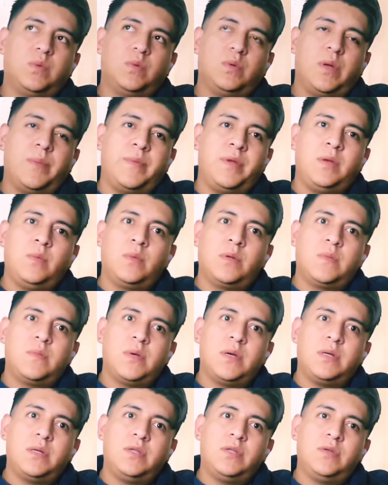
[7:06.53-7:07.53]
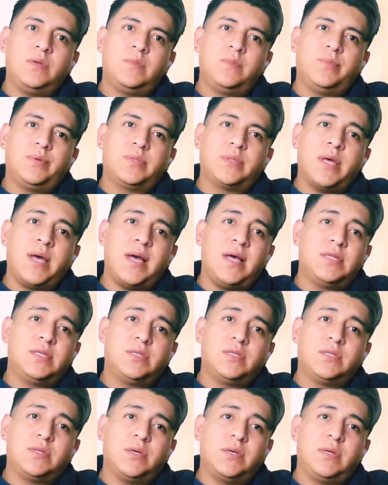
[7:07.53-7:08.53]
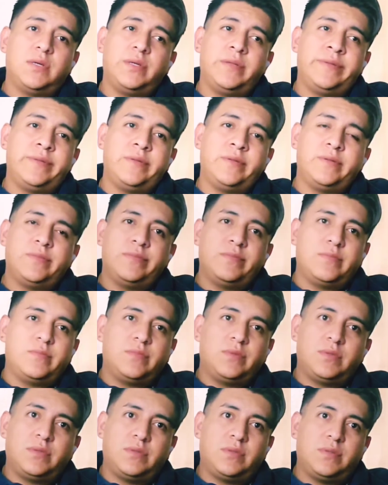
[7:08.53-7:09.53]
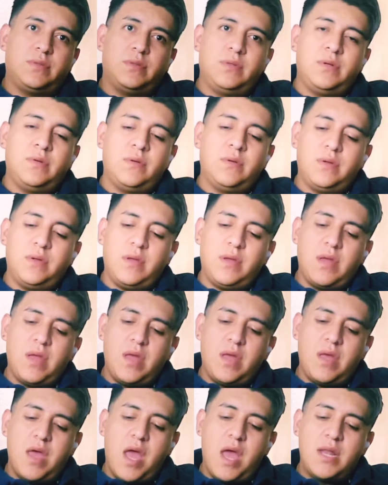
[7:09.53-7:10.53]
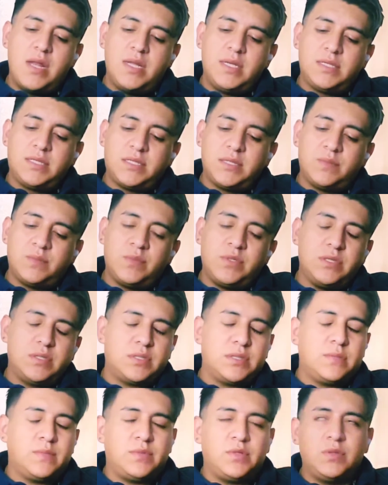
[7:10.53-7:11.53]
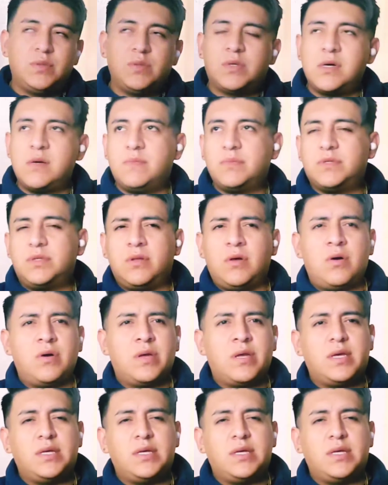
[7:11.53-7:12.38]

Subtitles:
I mean, what am I gonna do? I'm gonna put the hazards on, and then you know. And then some dude comes along.